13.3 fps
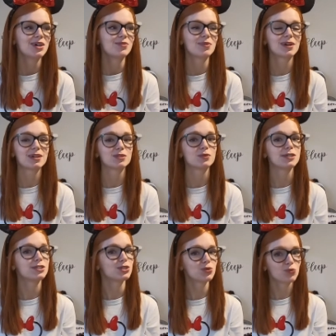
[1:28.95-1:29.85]
because we
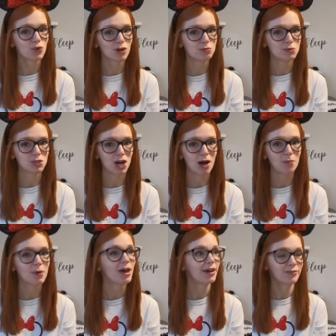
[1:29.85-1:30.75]
do rope
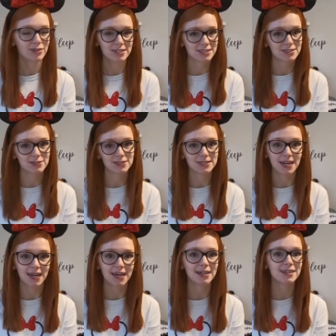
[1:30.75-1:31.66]
drop every single
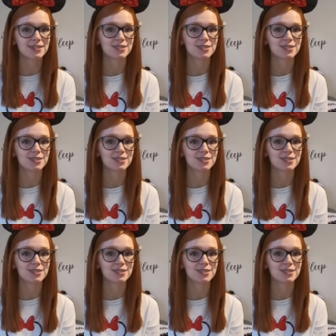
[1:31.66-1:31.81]
day,